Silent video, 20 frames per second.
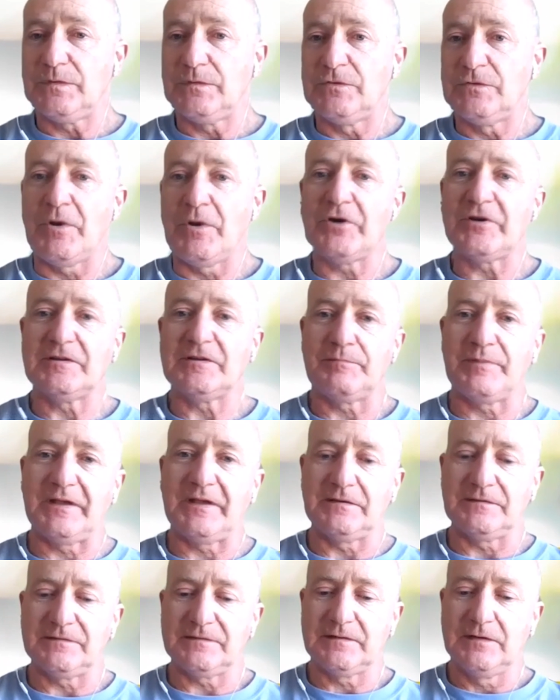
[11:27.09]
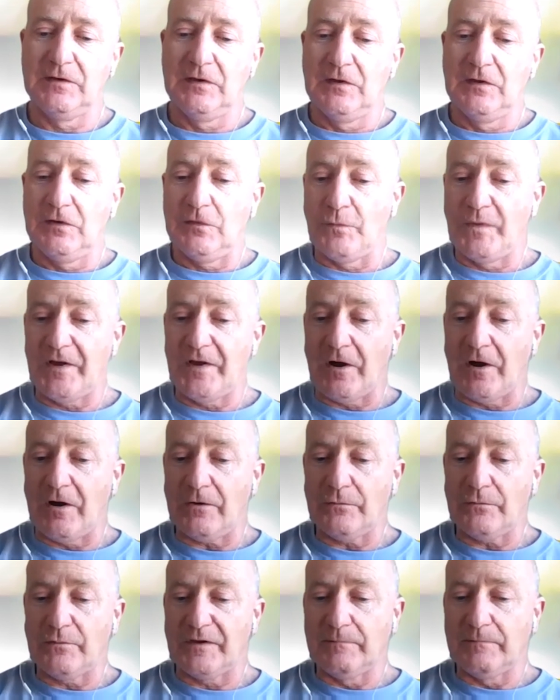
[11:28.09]
marketplace. Where are
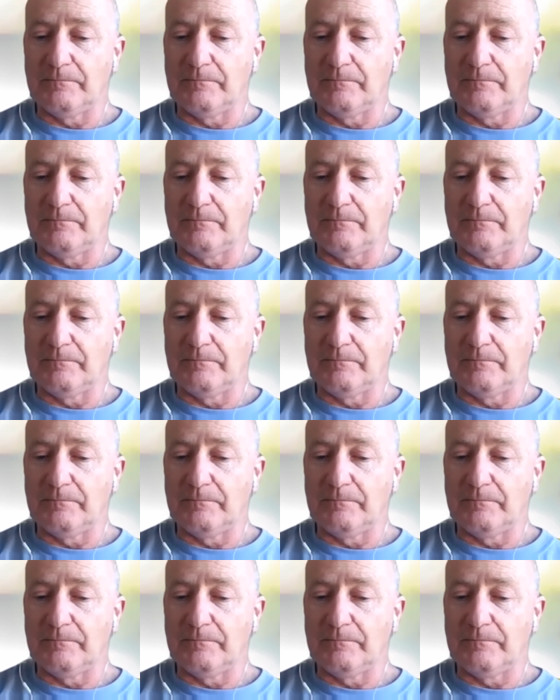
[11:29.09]
we?